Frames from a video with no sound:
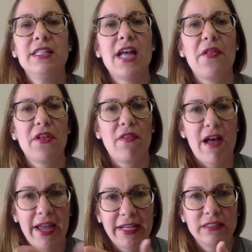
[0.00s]
down the
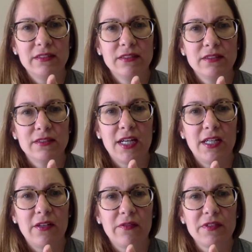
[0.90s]
line
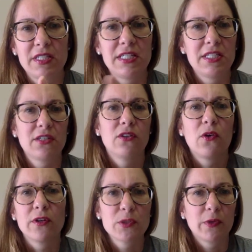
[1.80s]
of statistical
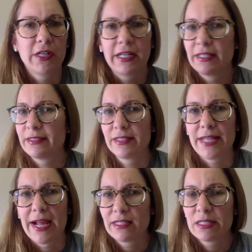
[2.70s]
coursework and
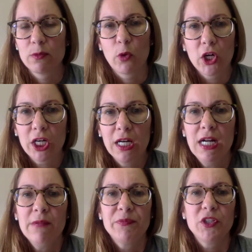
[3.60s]
stats work,
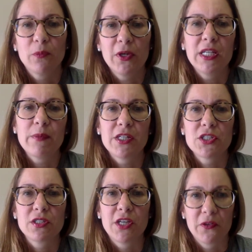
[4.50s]
you're pretty
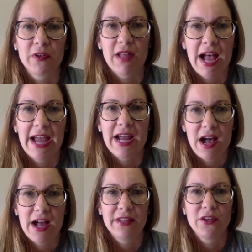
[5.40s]
much going to rely
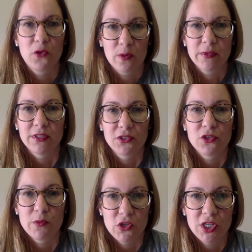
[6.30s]
on the normal
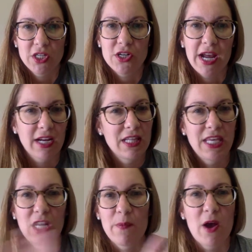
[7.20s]
distribution. You're not going to
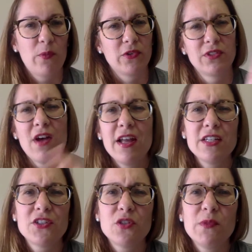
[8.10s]
think about Poisson
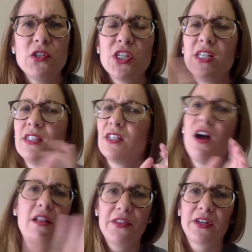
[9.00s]
distributions and
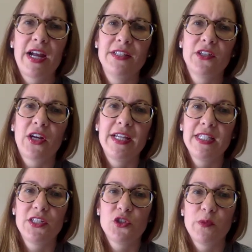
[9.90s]
all other kinds of crazy
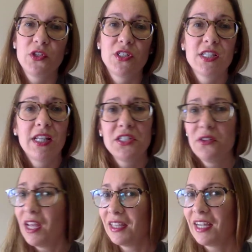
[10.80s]
distributions, unless you
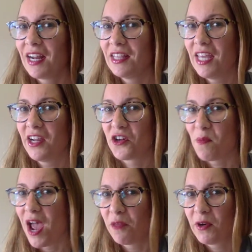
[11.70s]
like that kind of thing and you're a
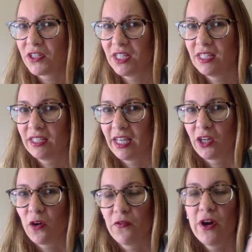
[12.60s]
math person, then like
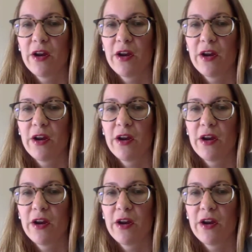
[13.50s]
go for